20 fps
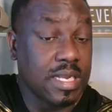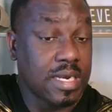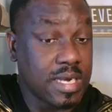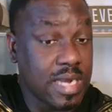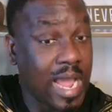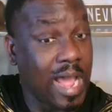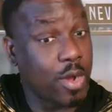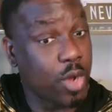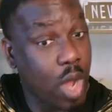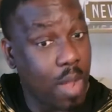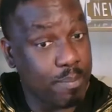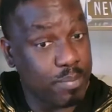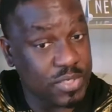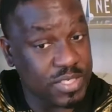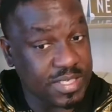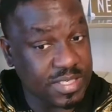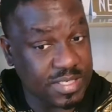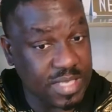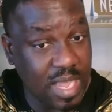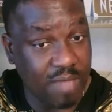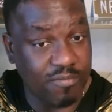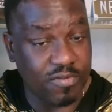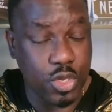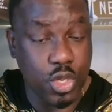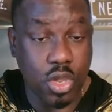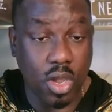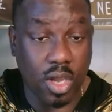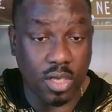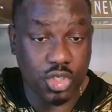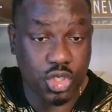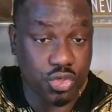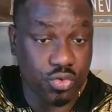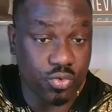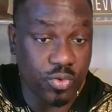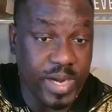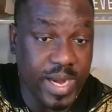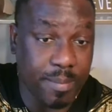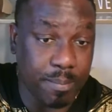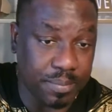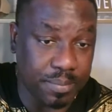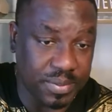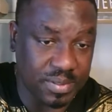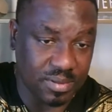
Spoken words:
Now, number 7, your shrimp.